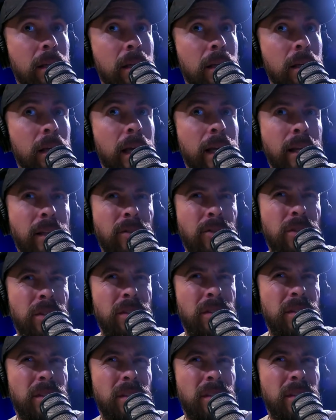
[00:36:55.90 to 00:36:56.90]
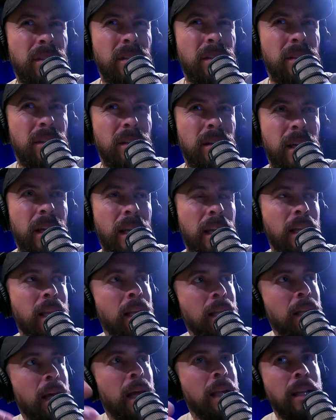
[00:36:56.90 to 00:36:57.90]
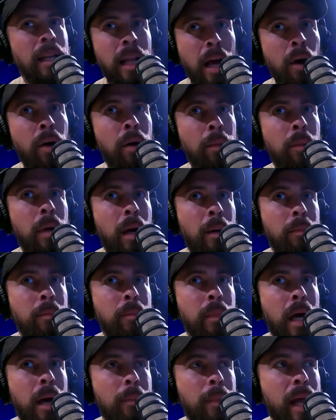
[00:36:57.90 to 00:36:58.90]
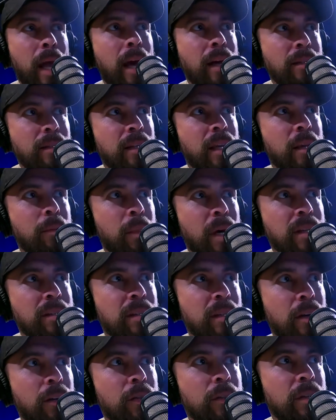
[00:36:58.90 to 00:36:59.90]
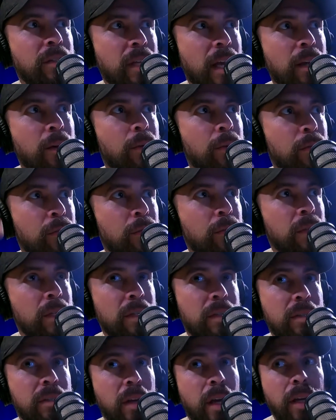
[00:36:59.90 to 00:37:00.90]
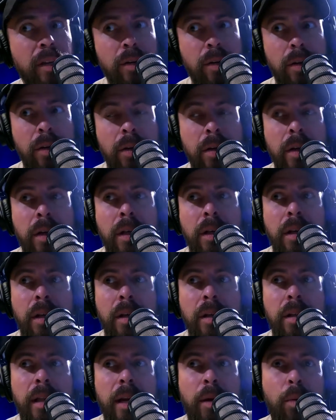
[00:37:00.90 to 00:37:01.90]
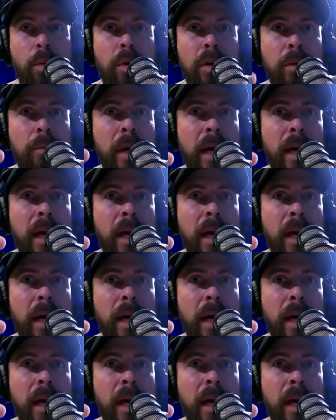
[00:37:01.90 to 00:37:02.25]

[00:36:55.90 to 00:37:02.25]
And it just, and now I'm asking myself, because I go through this cycle, like, what am I